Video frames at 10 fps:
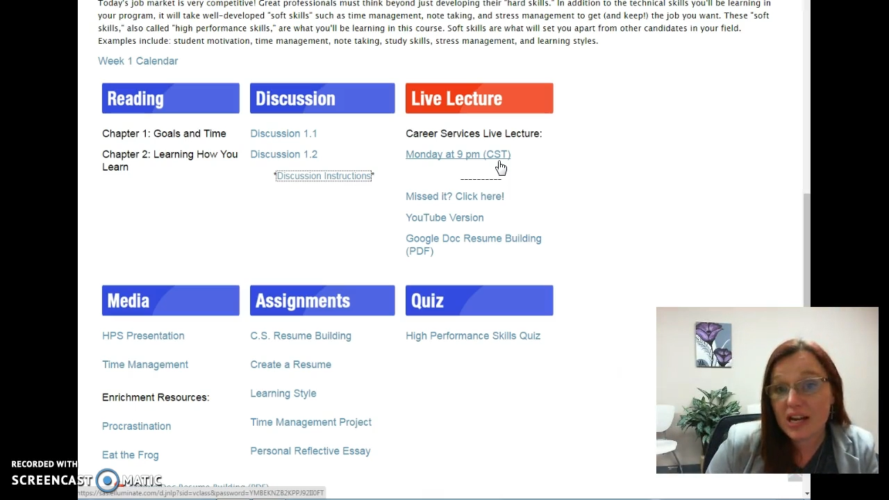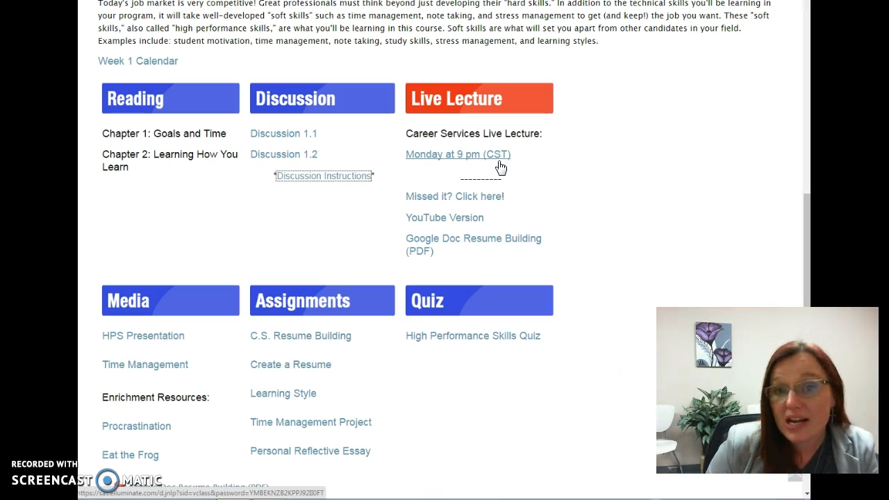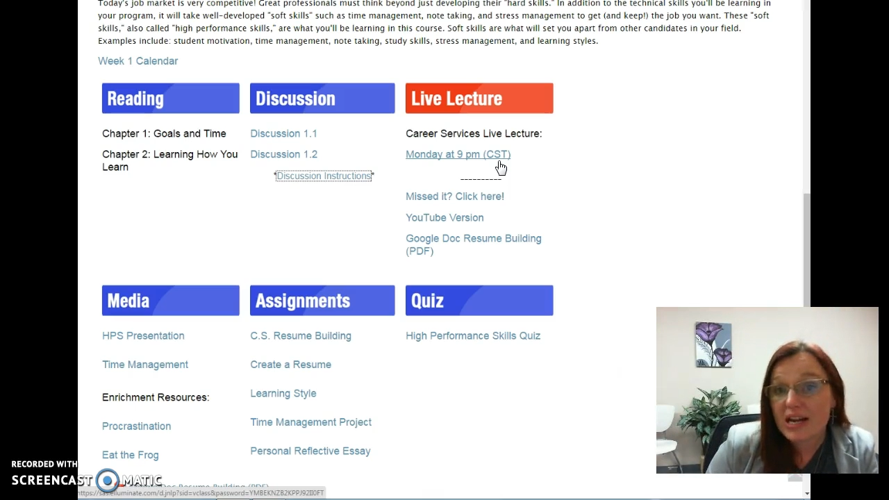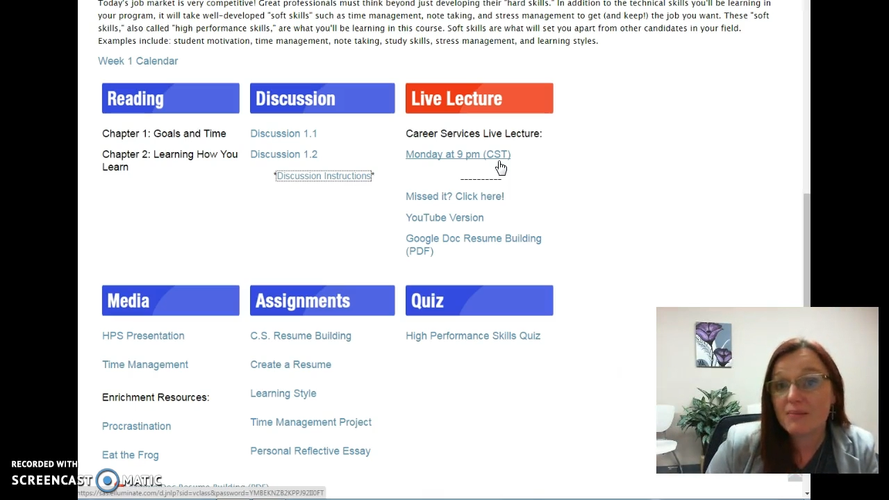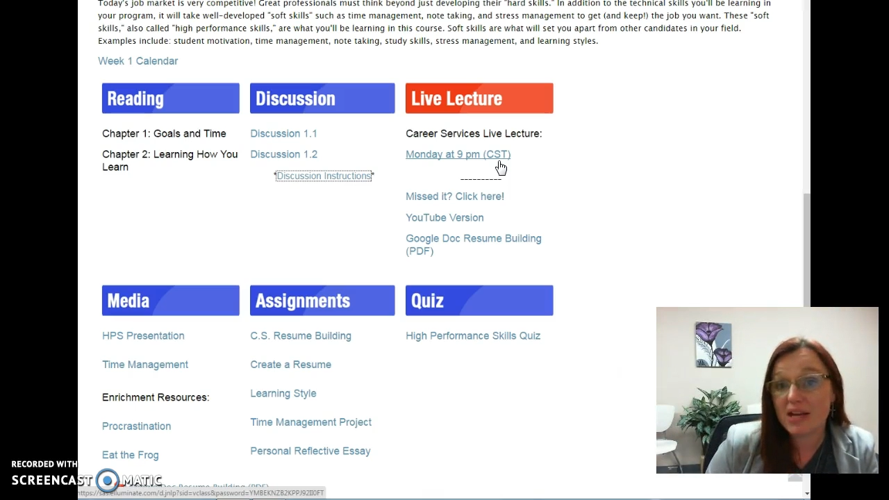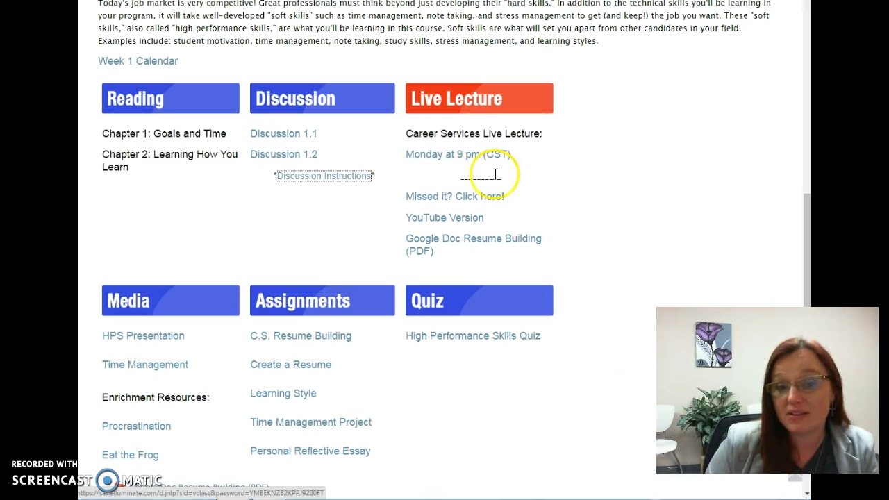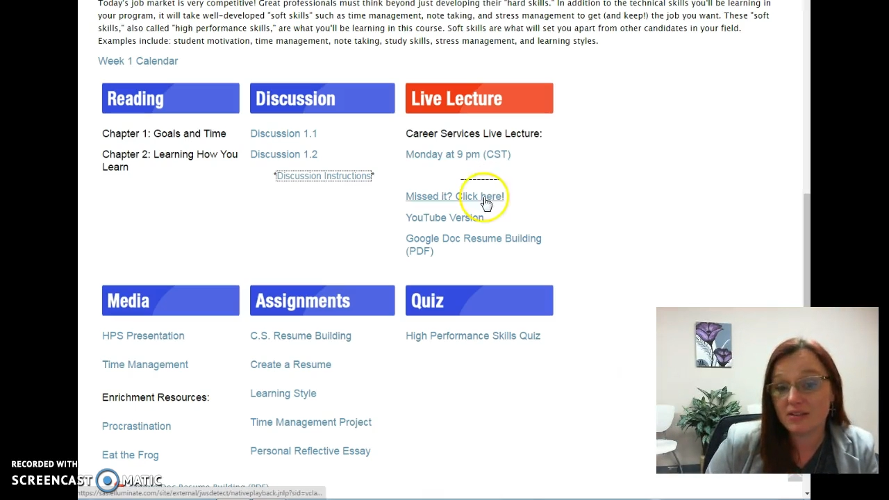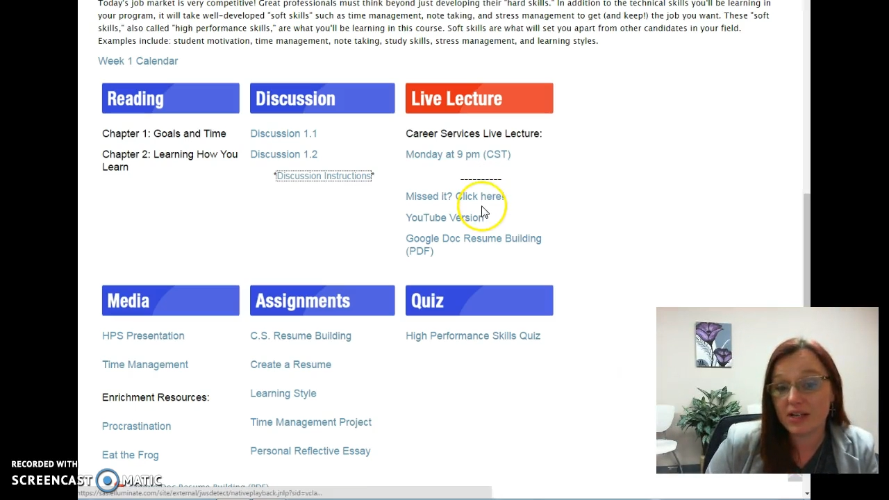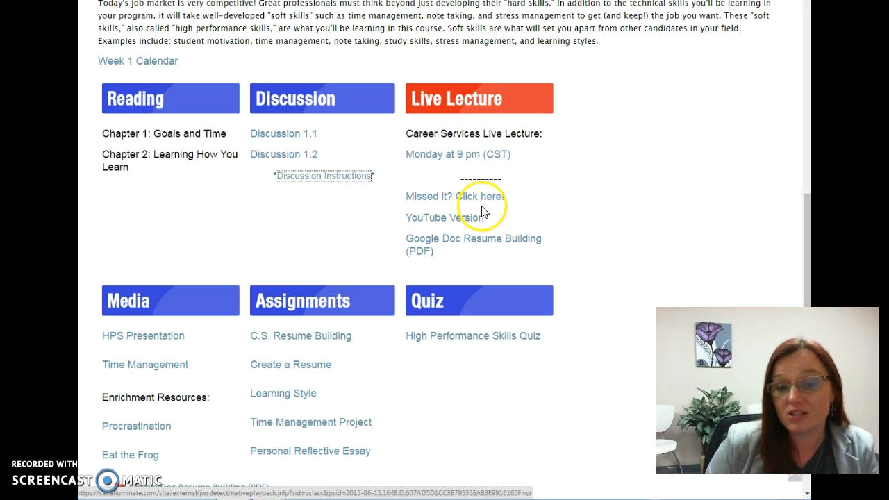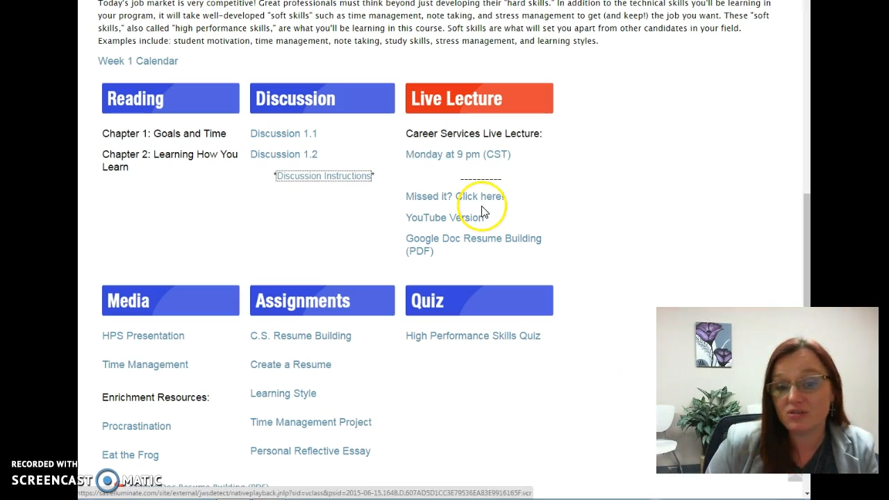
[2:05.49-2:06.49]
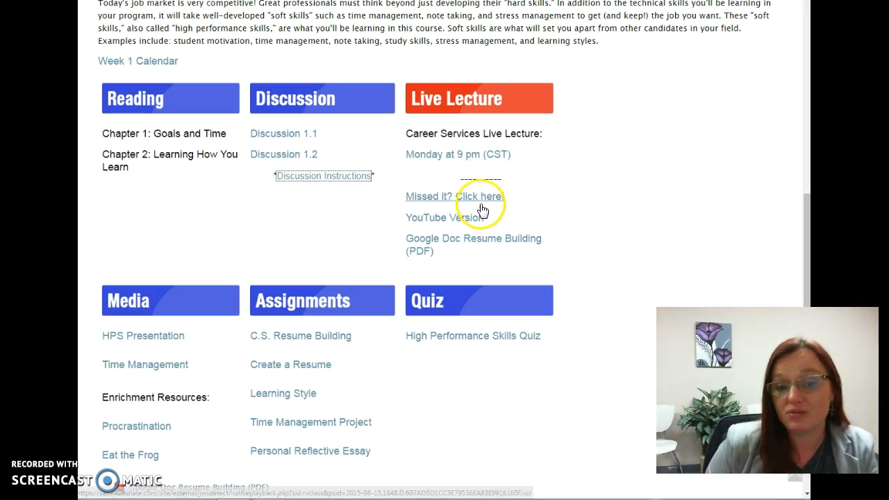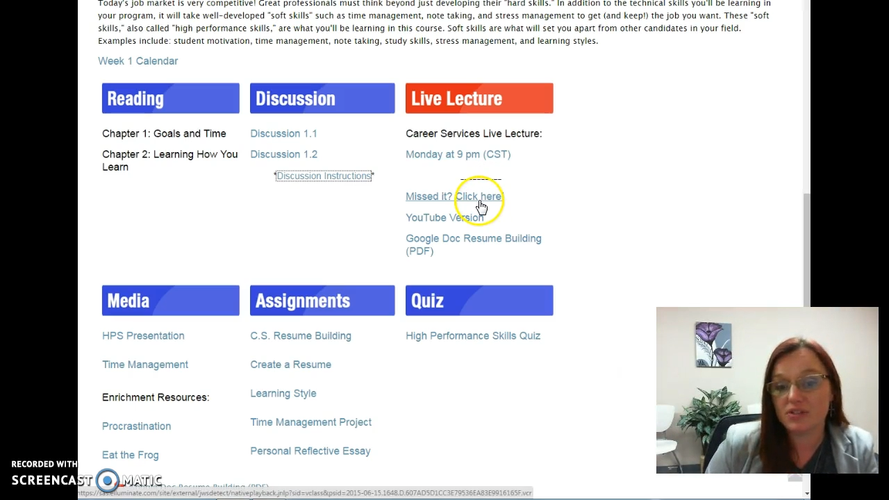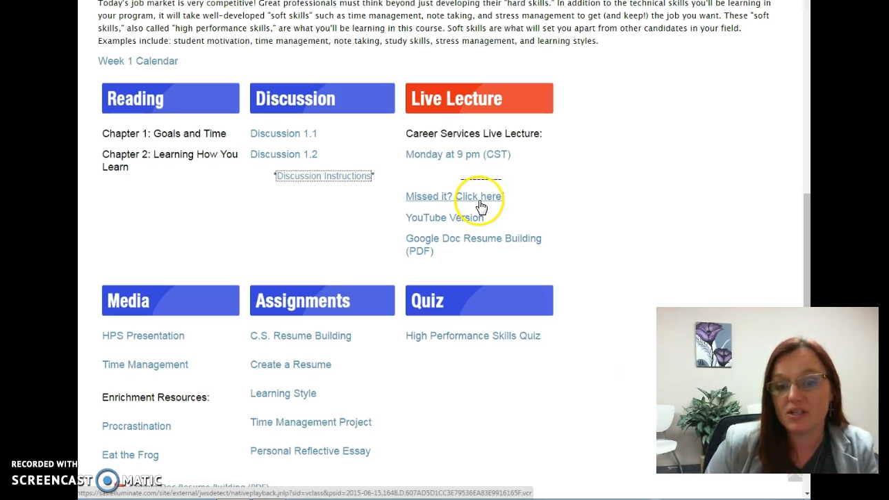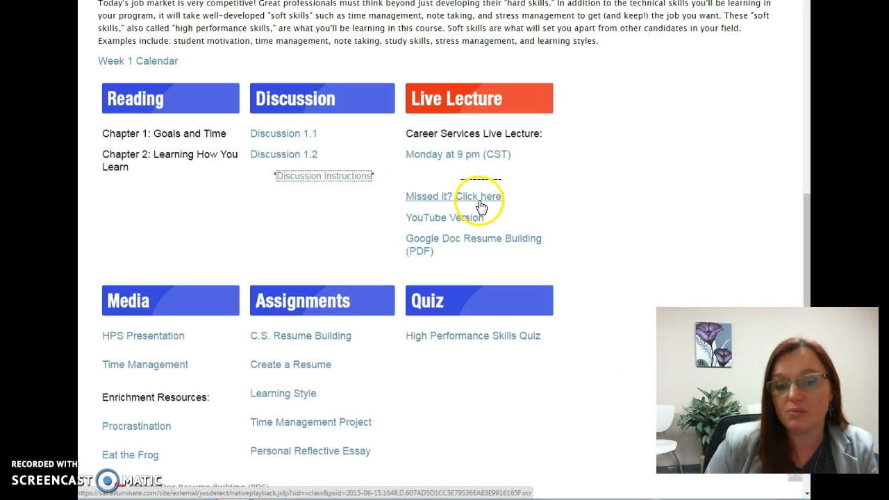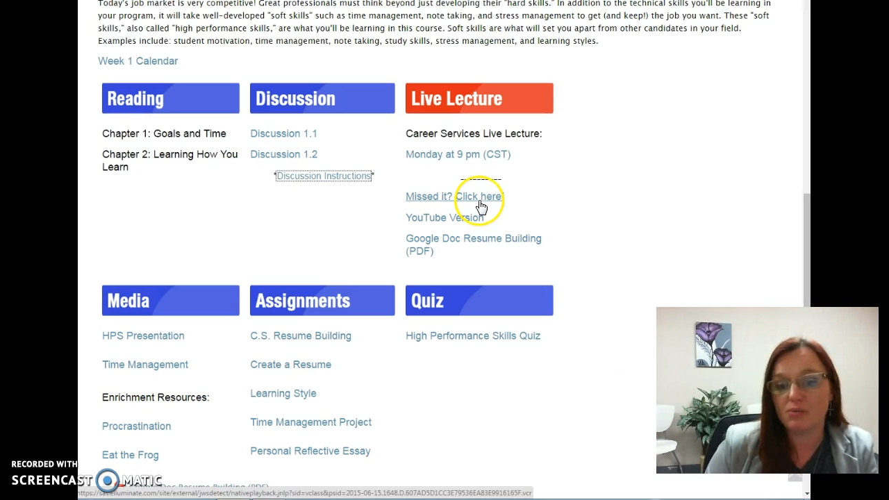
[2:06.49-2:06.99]
can't make the lecture
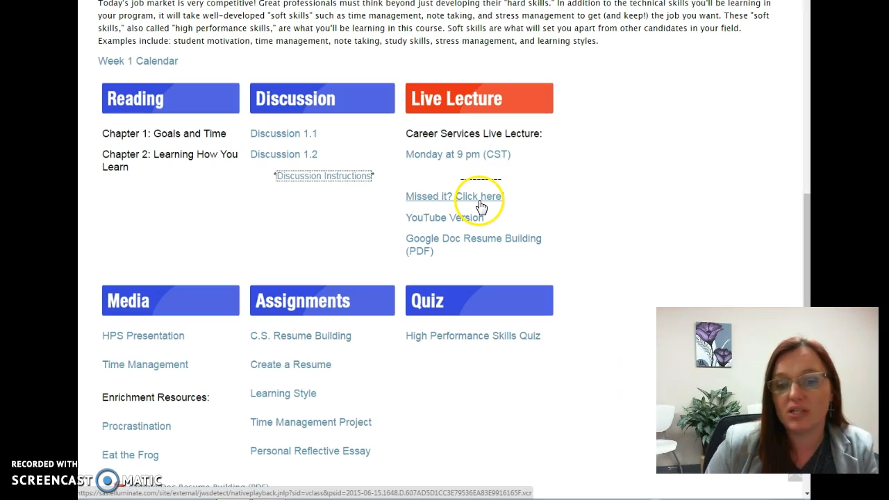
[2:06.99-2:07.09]
for some